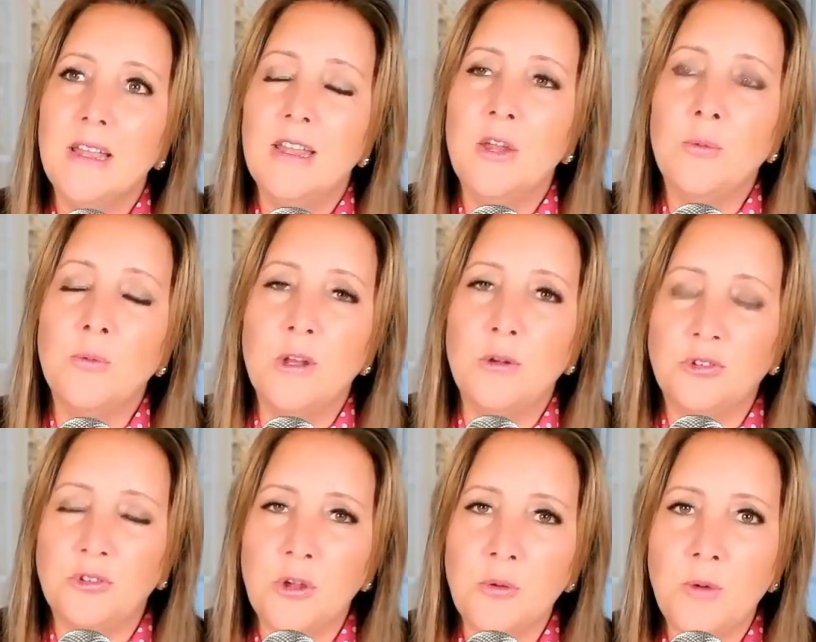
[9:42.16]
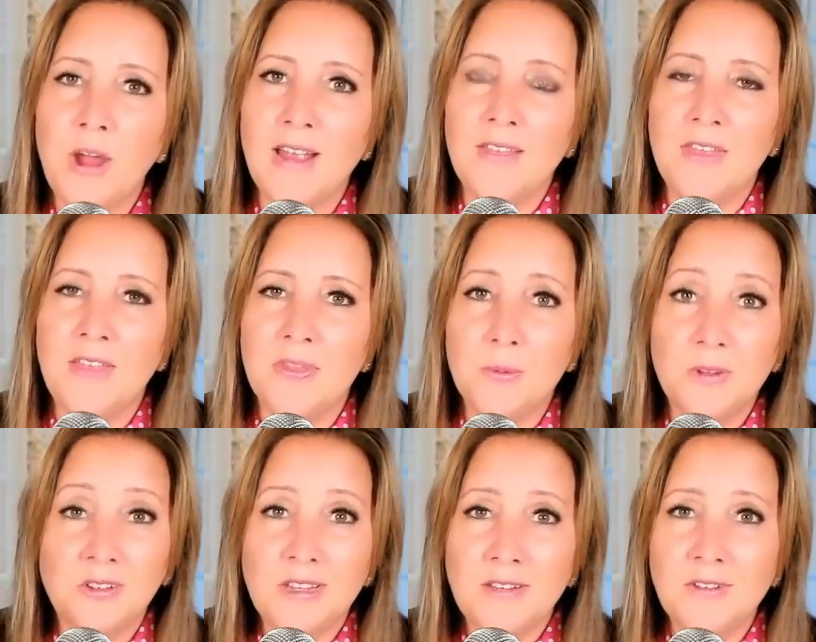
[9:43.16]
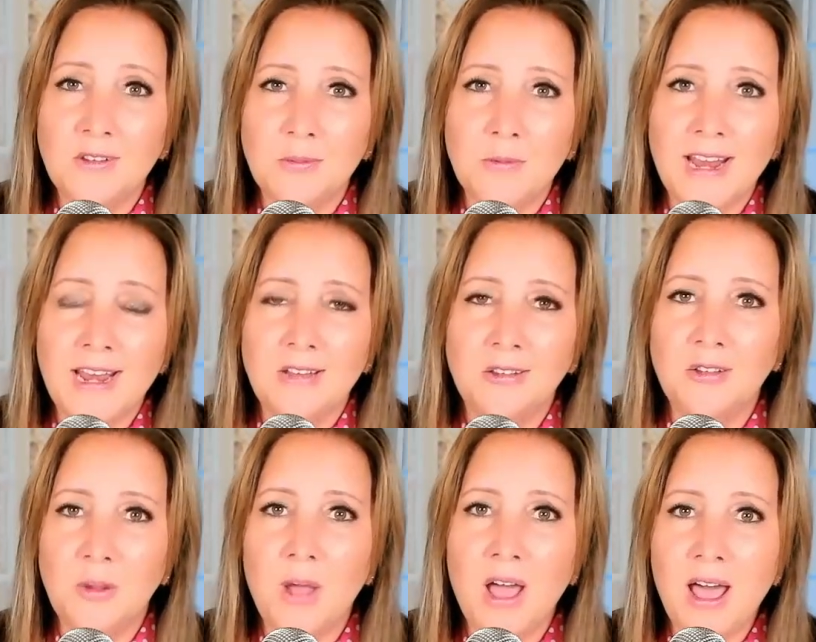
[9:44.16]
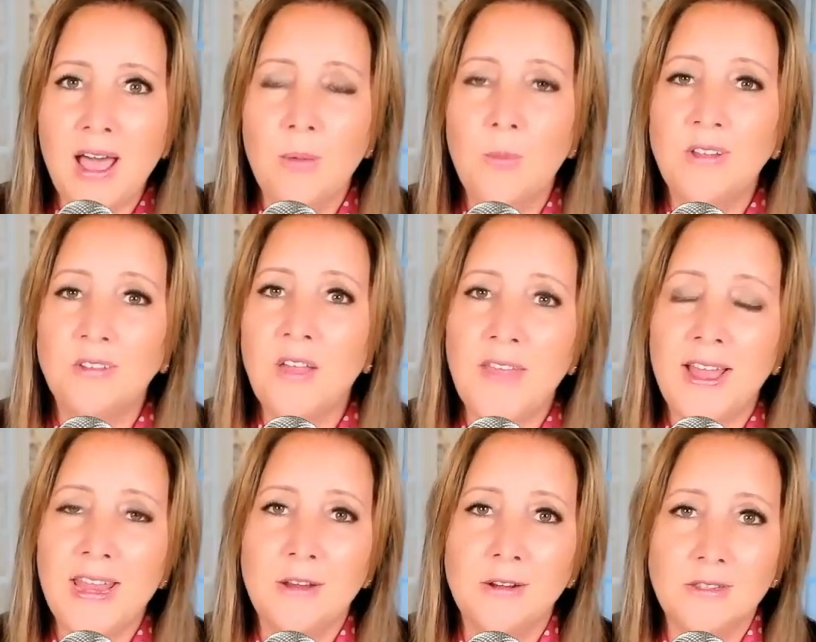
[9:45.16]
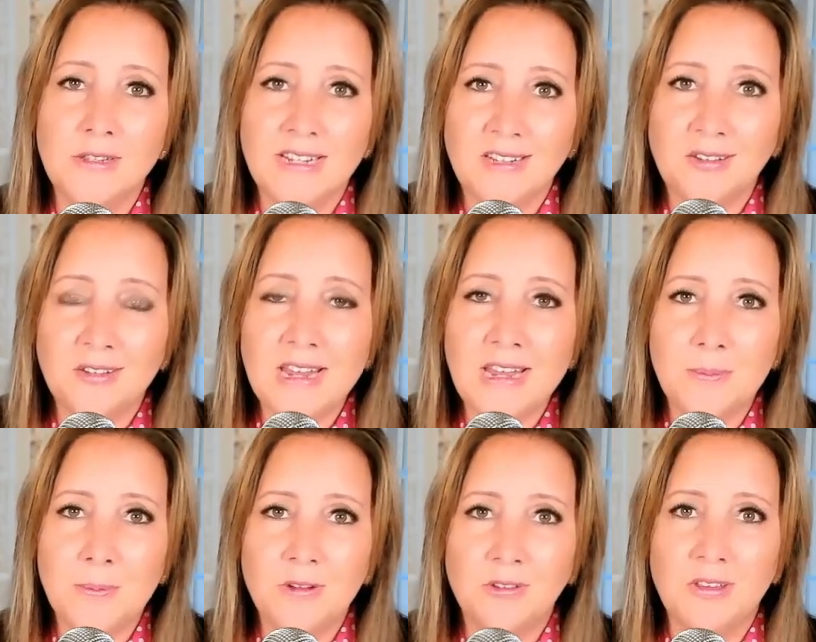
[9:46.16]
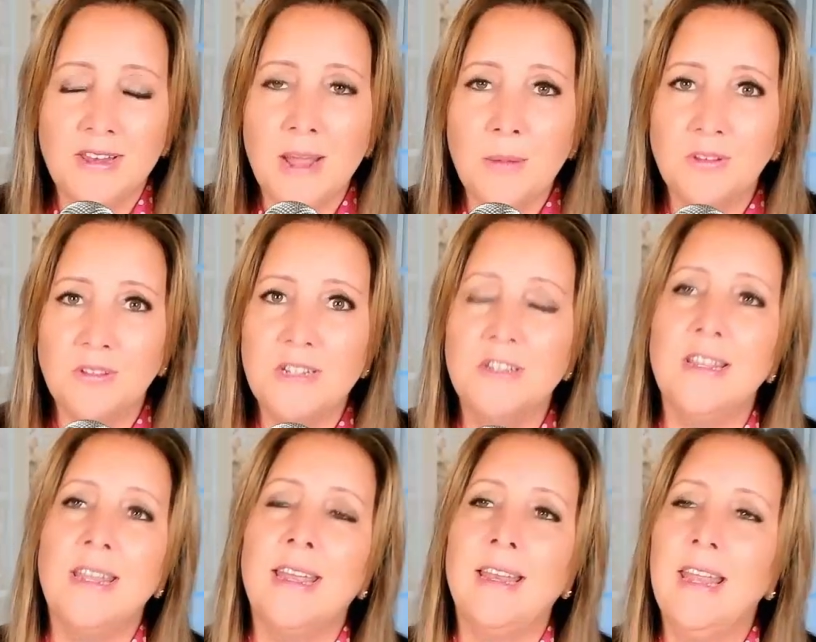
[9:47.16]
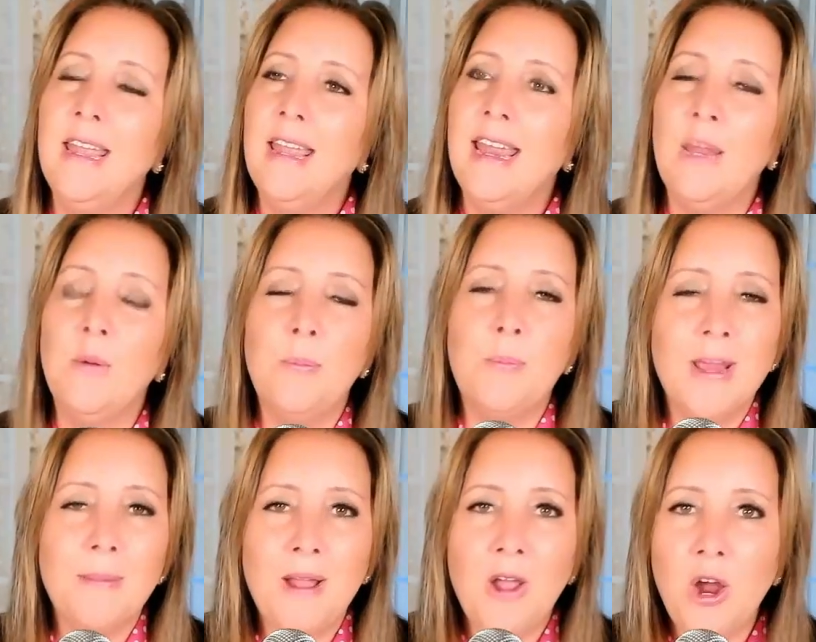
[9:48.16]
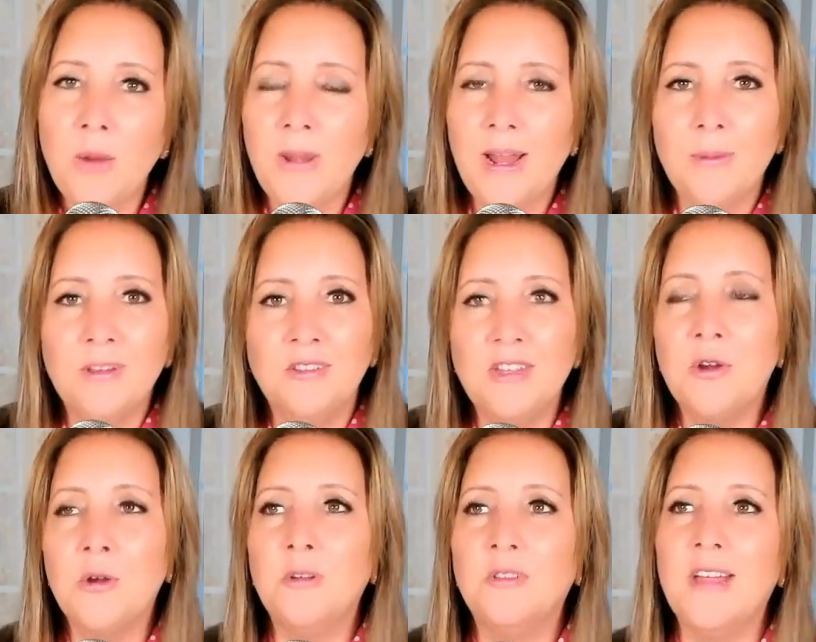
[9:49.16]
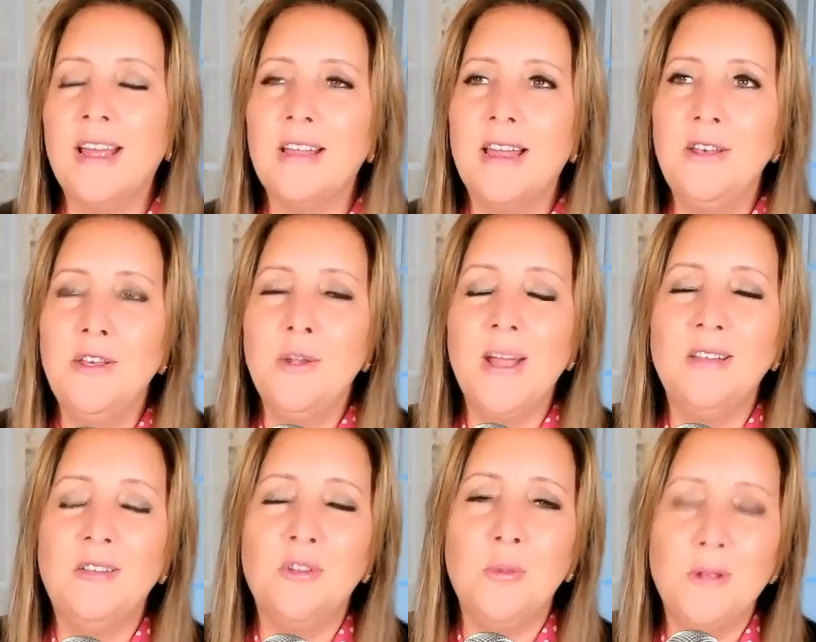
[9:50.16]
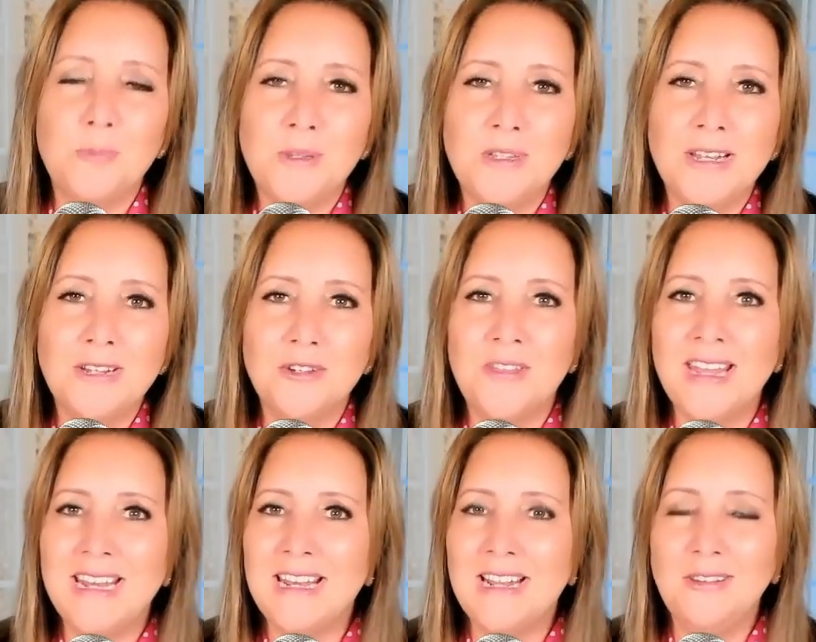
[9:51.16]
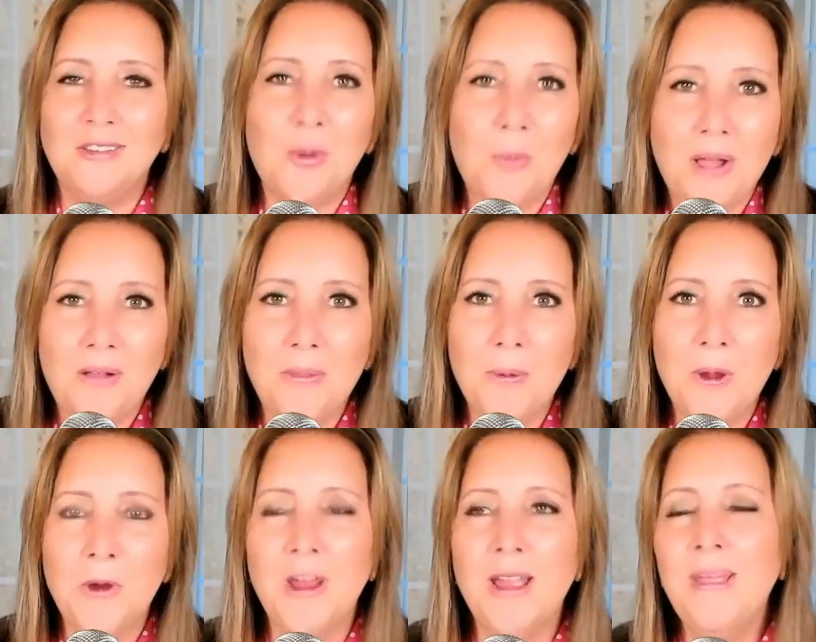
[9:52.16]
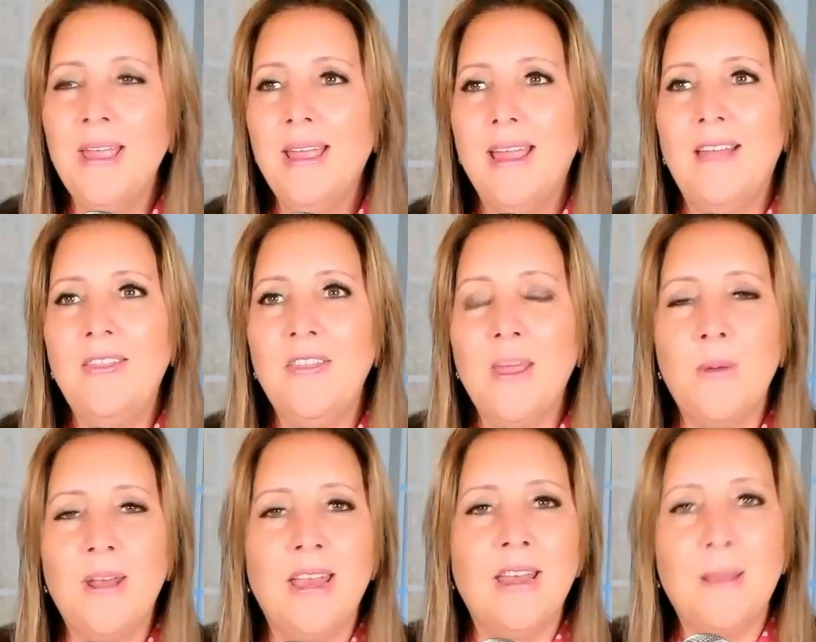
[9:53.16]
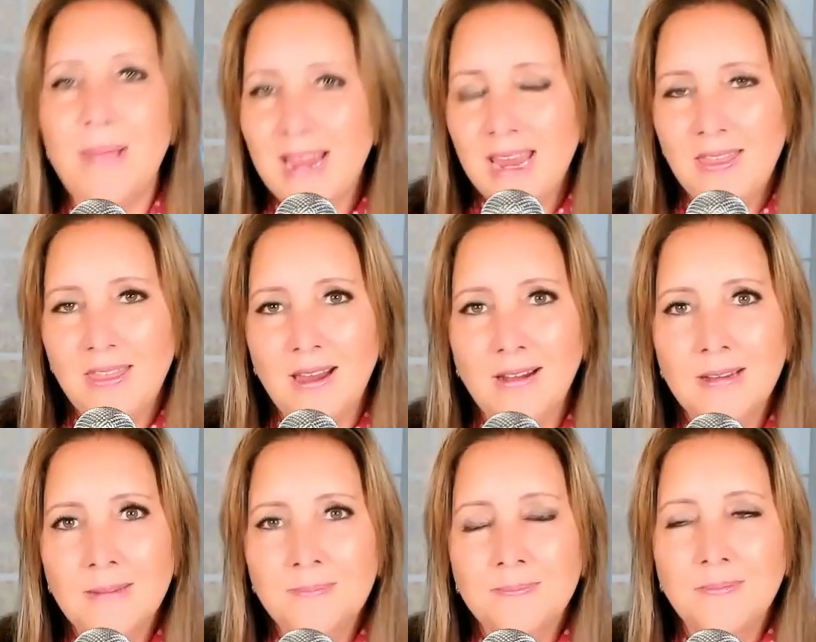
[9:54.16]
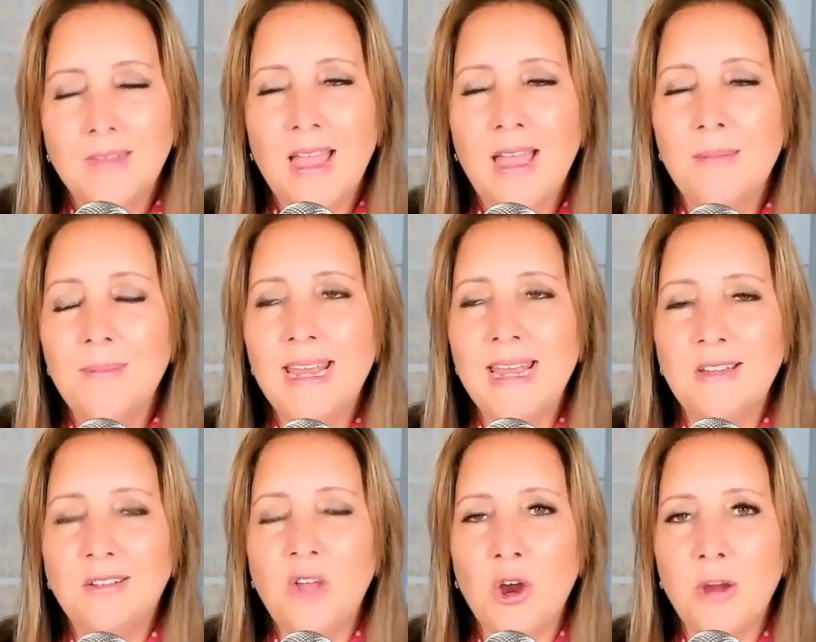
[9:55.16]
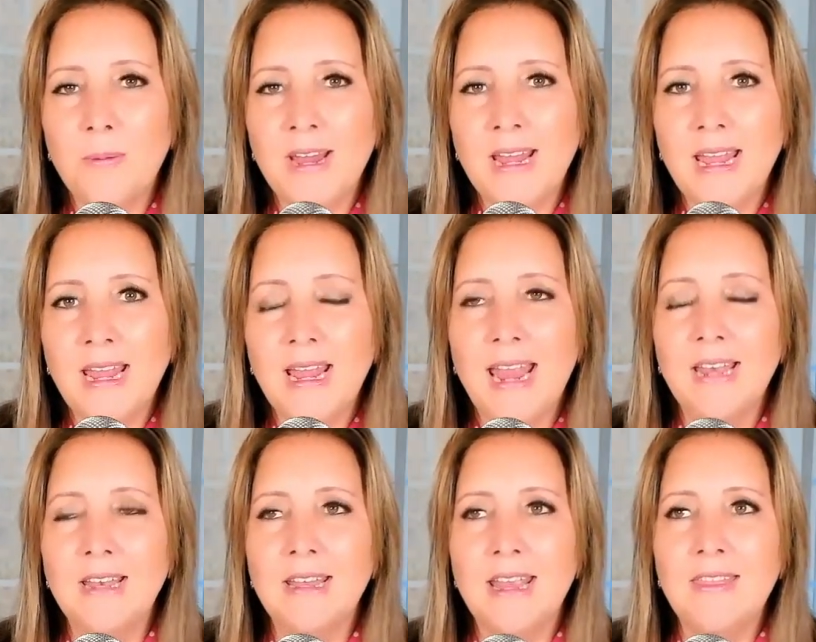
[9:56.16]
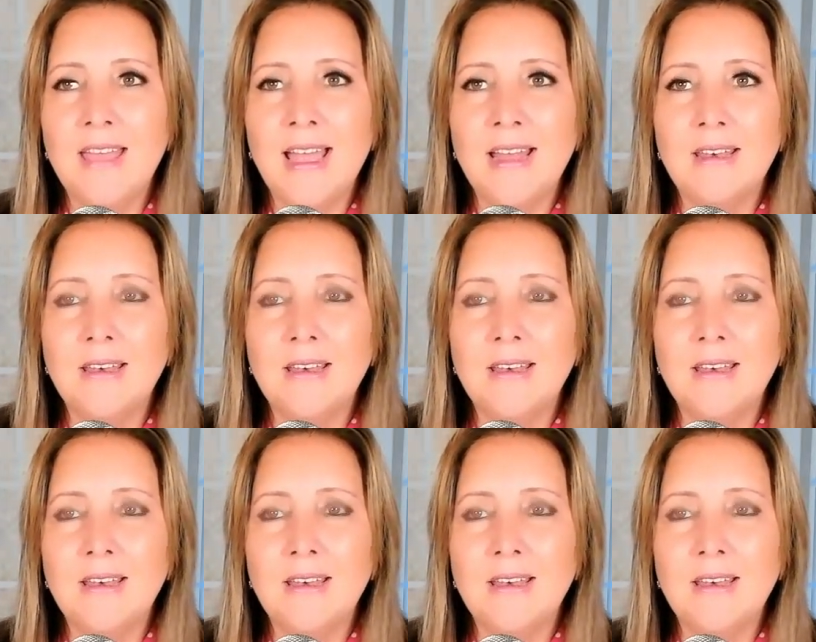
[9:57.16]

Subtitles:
you're so right that the recidivism rate is so high. And we saw that here in Tennessee in the prison that I was teaching in. And it would break my heart when I would see girls that I knew had so much potential and they had done so well in the program, and then they would end up back in there. It is heartbreaking. And that